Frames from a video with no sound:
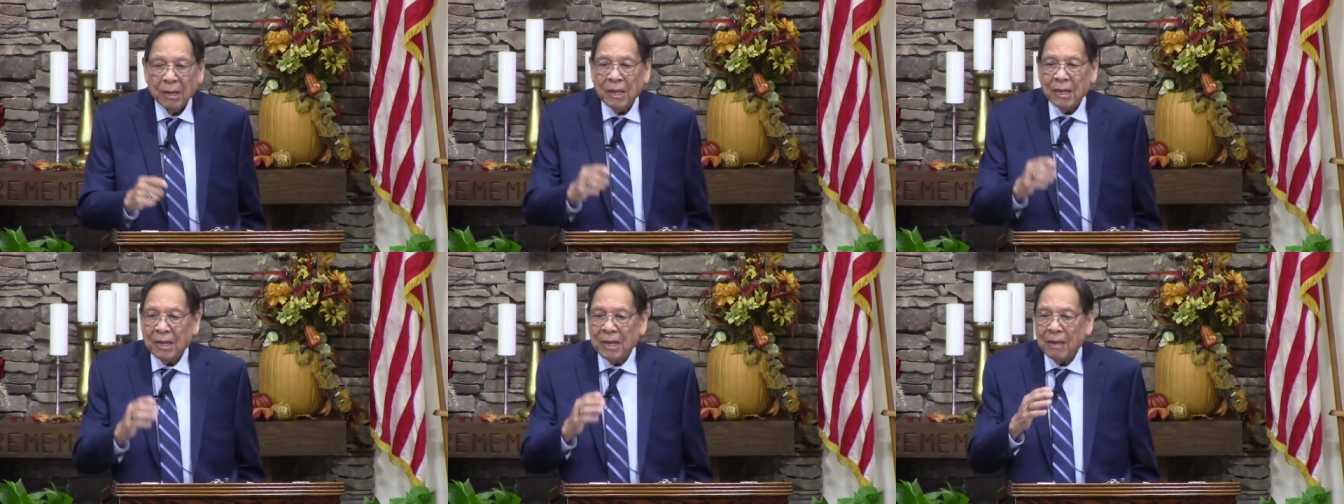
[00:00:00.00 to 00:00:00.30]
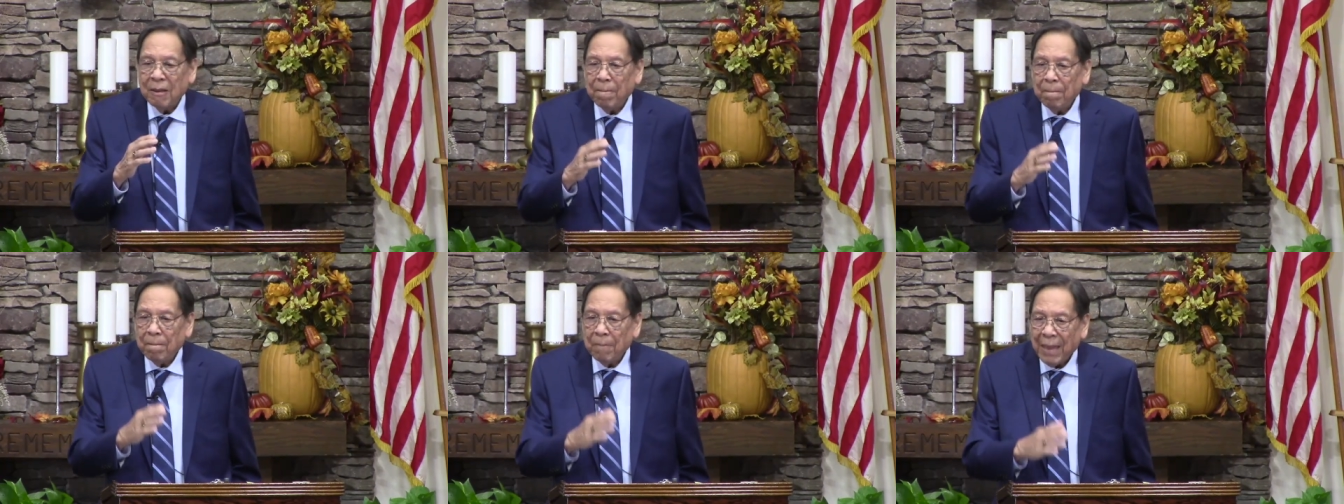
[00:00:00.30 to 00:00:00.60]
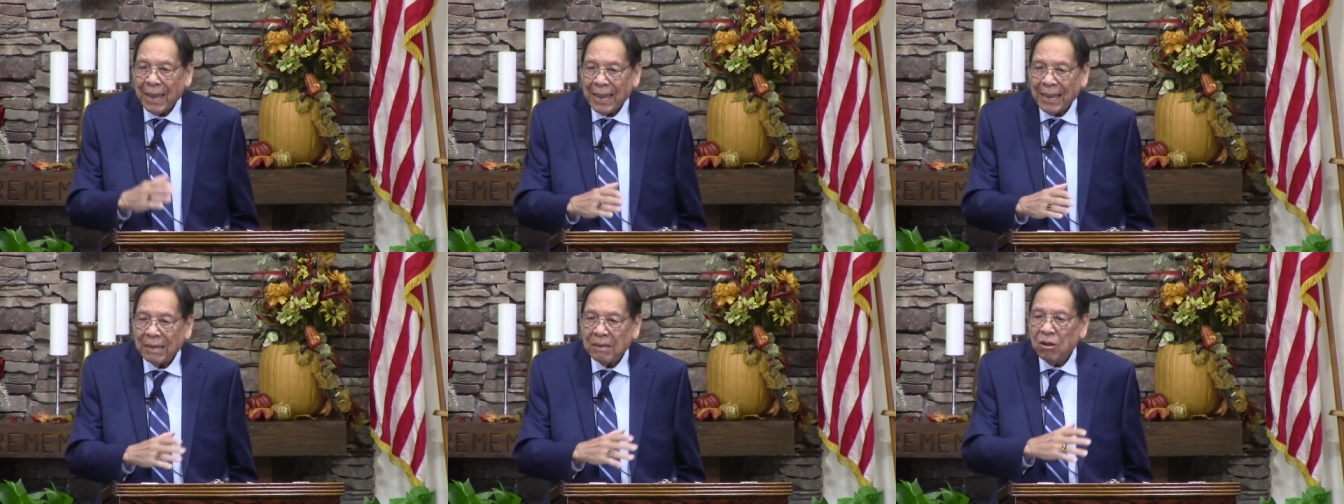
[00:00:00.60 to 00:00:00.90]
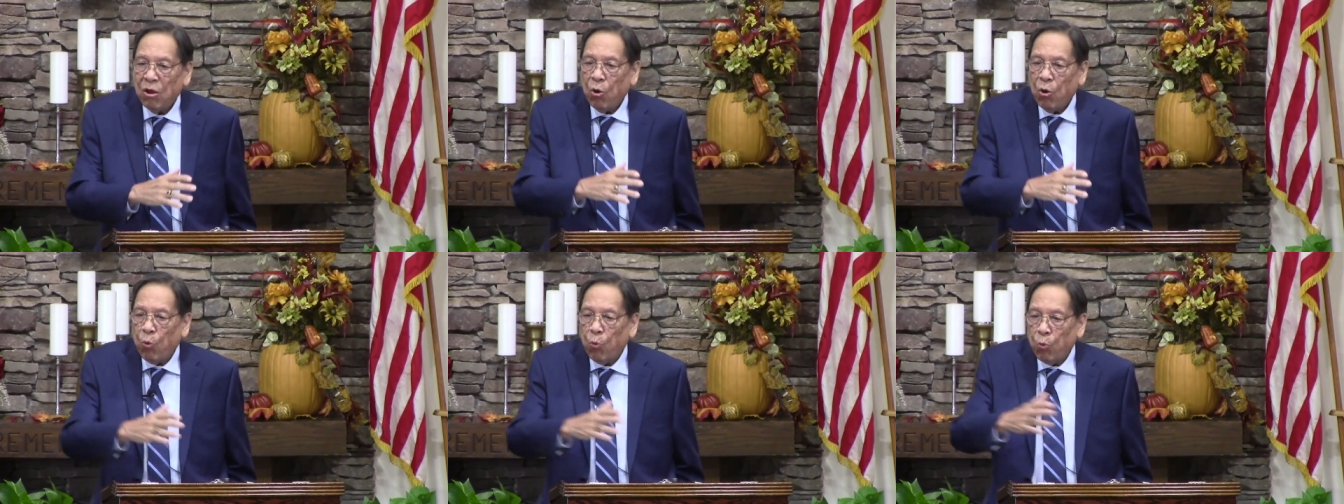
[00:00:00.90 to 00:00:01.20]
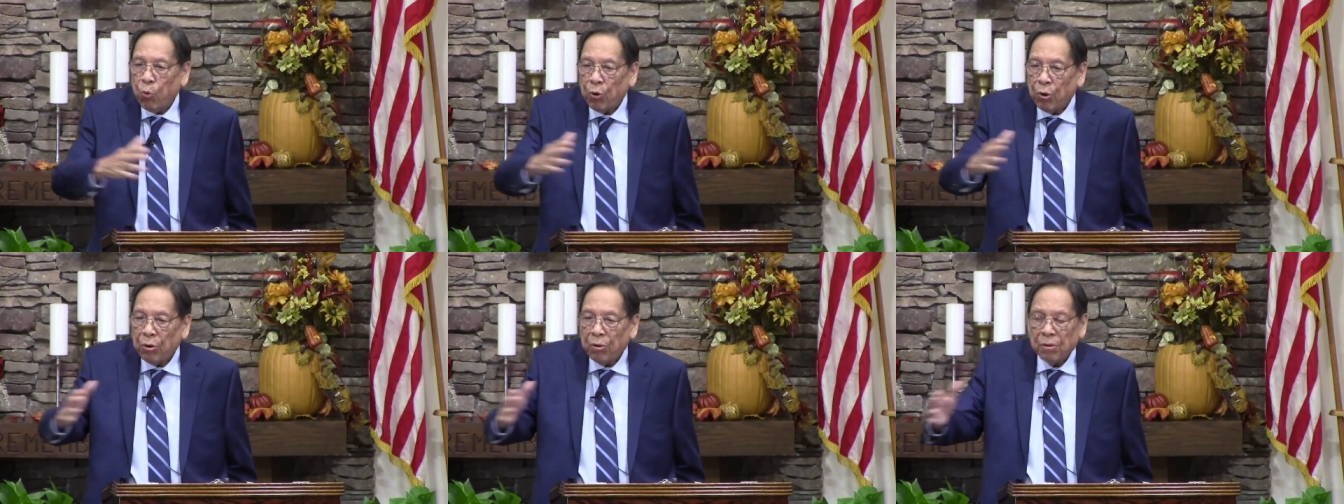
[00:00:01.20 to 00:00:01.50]
He made
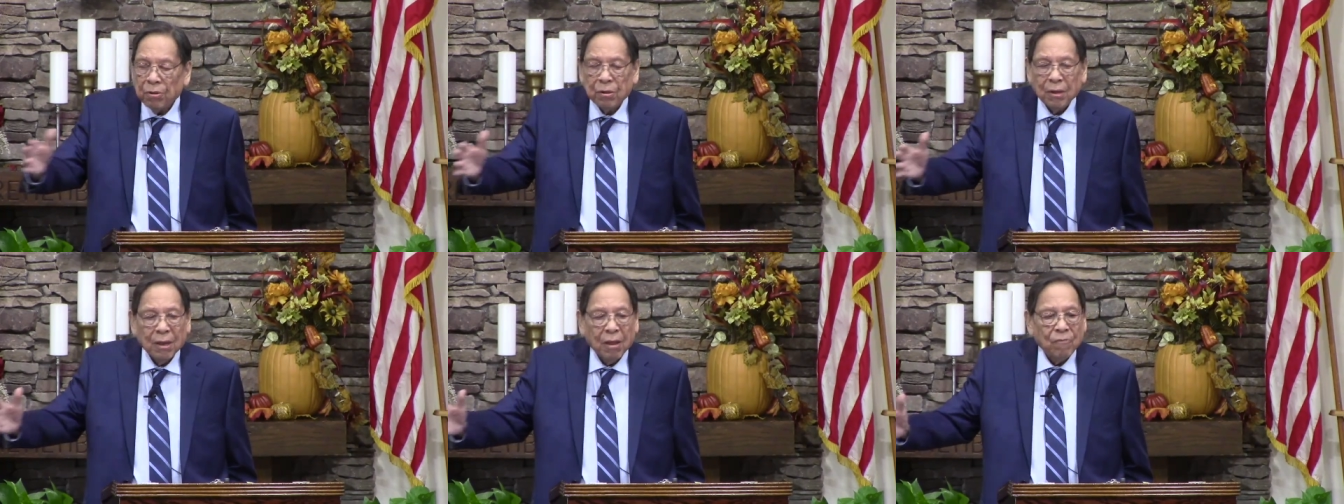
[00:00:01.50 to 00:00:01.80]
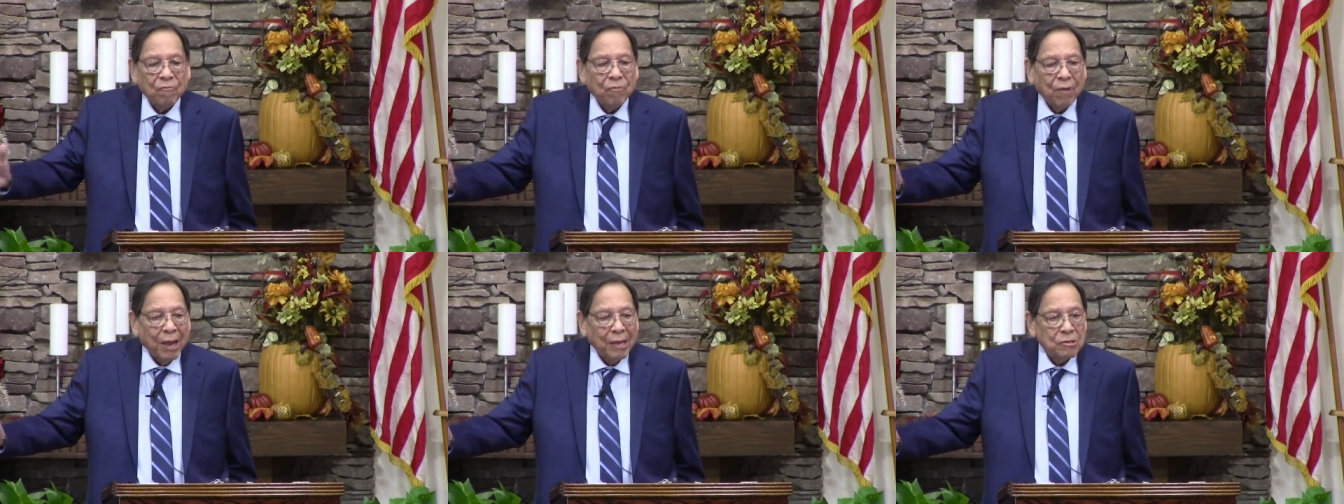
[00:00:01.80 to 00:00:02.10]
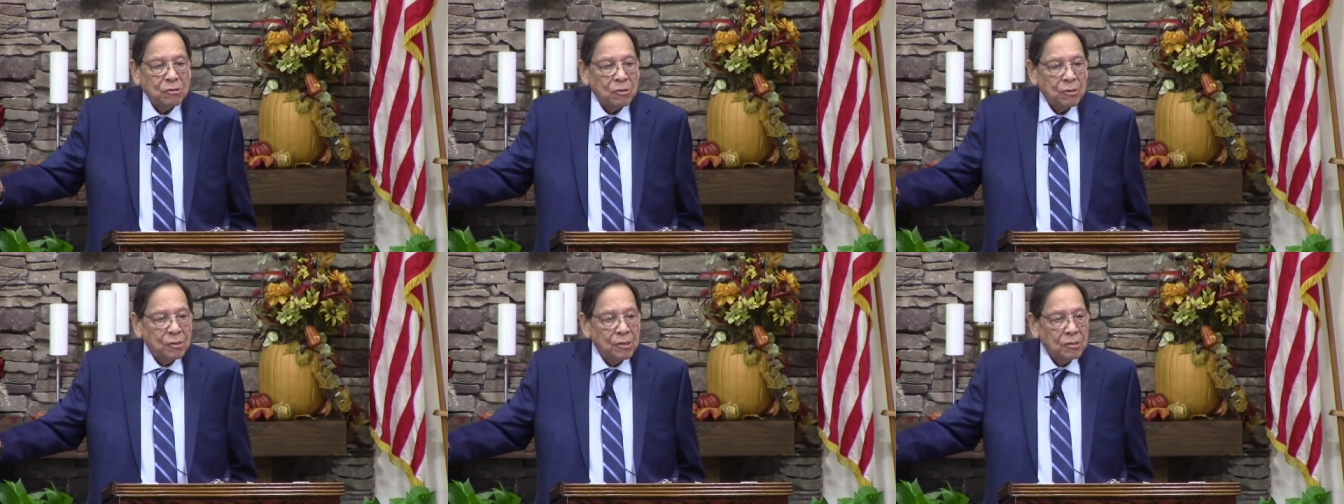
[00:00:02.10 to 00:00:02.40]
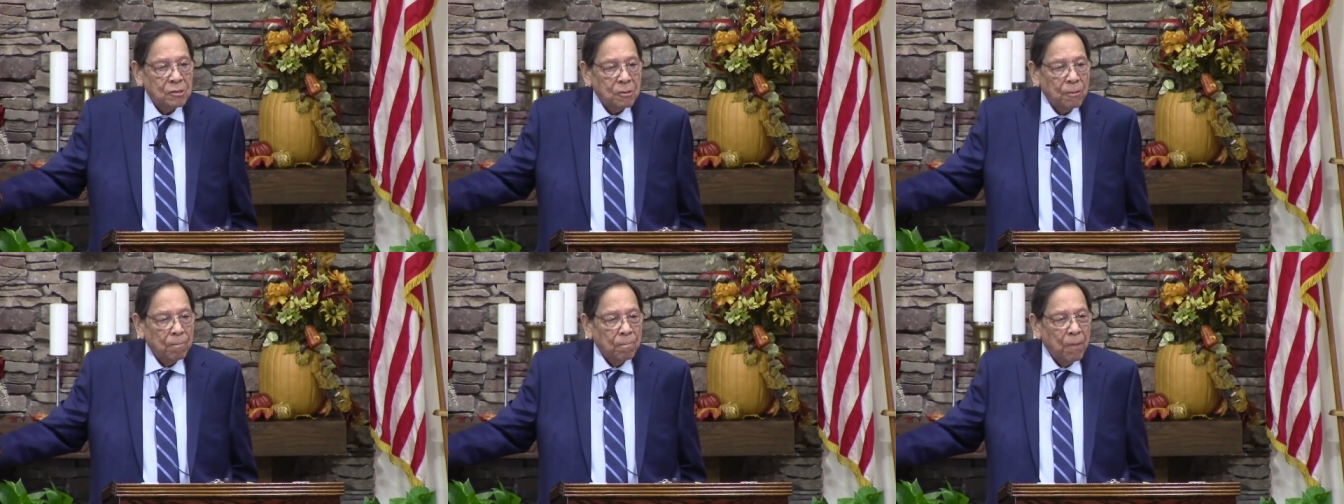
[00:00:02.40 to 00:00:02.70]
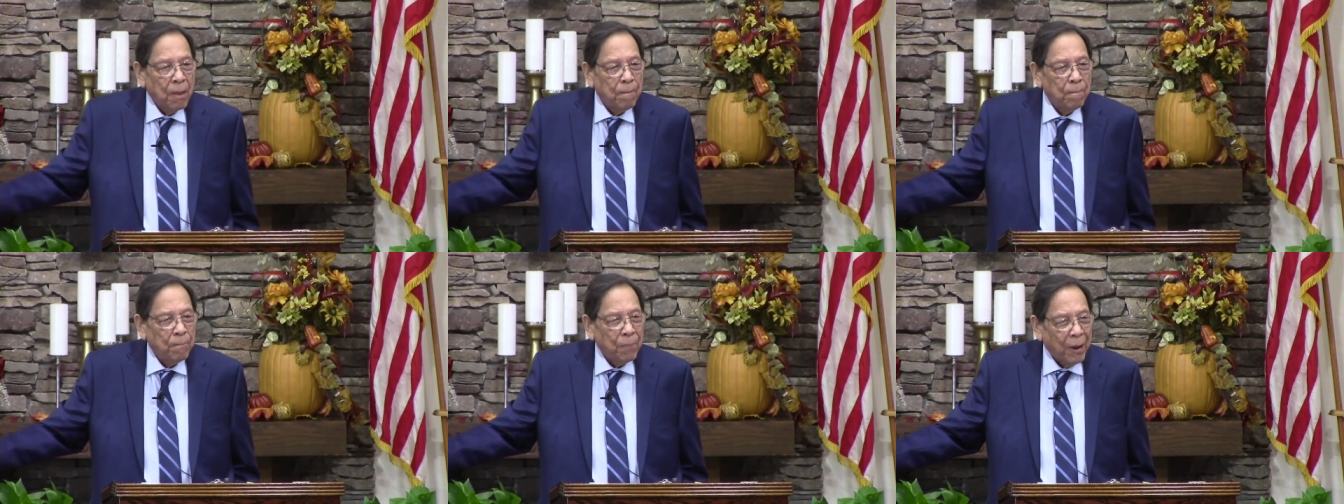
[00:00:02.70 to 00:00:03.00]
world evangelism
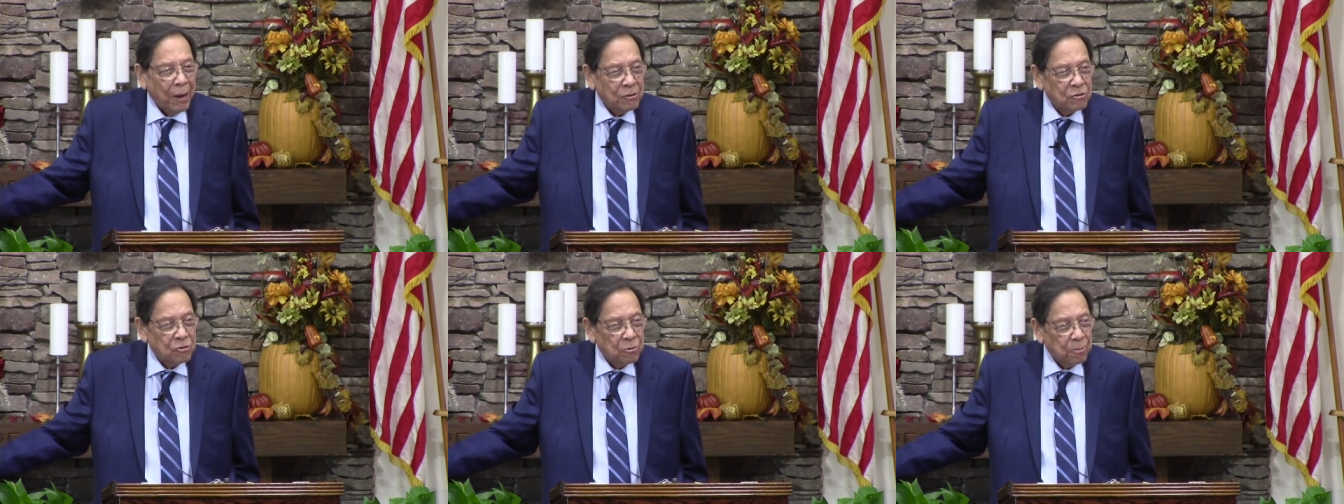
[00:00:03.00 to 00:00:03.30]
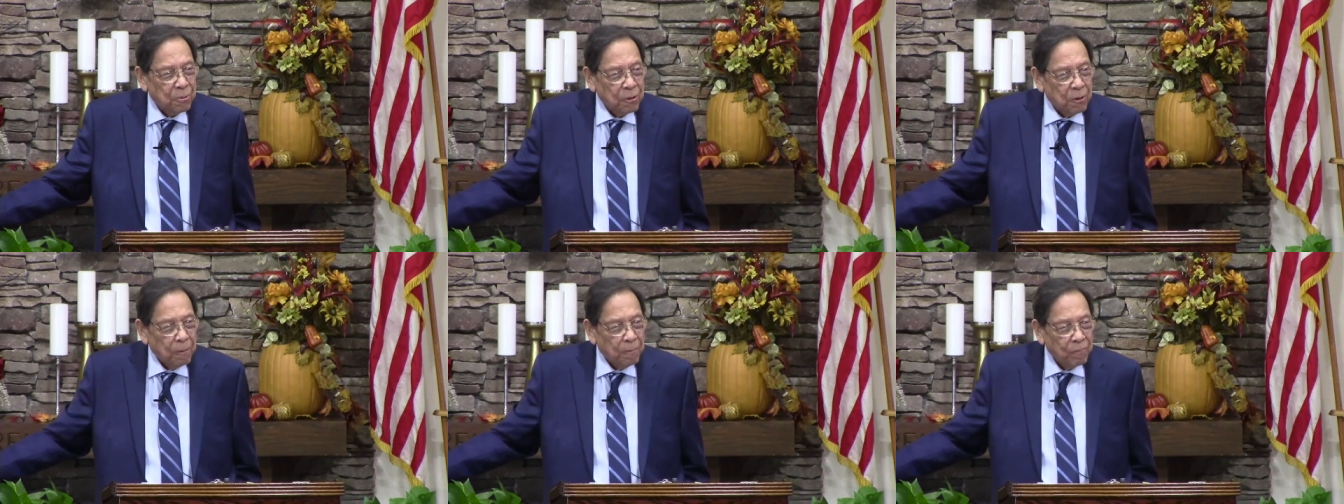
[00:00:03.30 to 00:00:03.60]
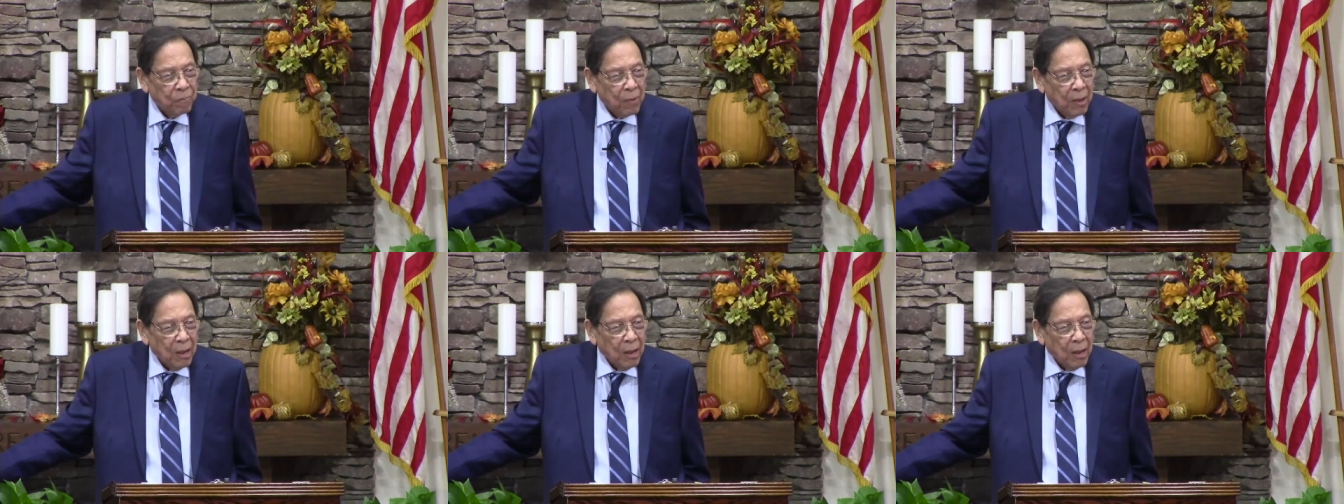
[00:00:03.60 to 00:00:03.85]
possible.